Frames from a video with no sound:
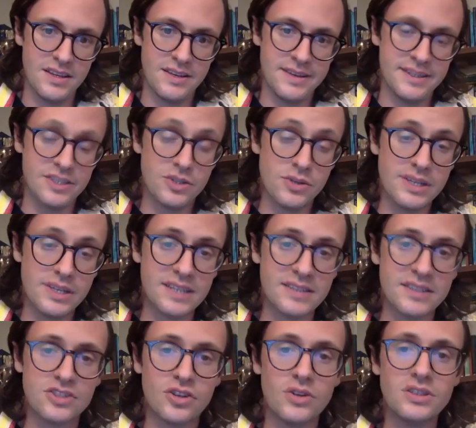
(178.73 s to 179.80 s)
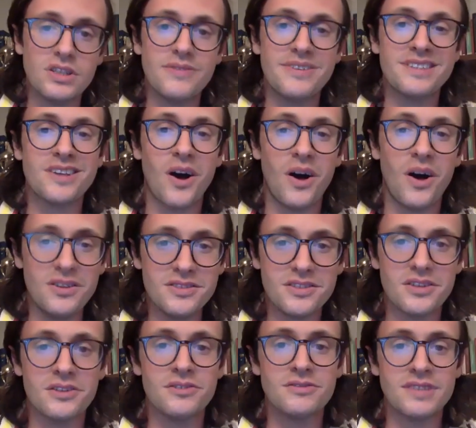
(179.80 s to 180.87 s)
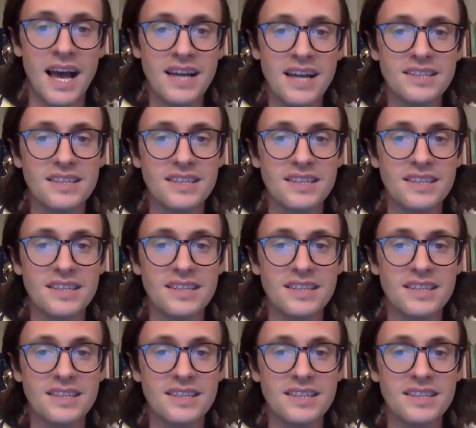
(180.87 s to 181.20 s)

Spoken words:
Intriguingly, Joseph is also not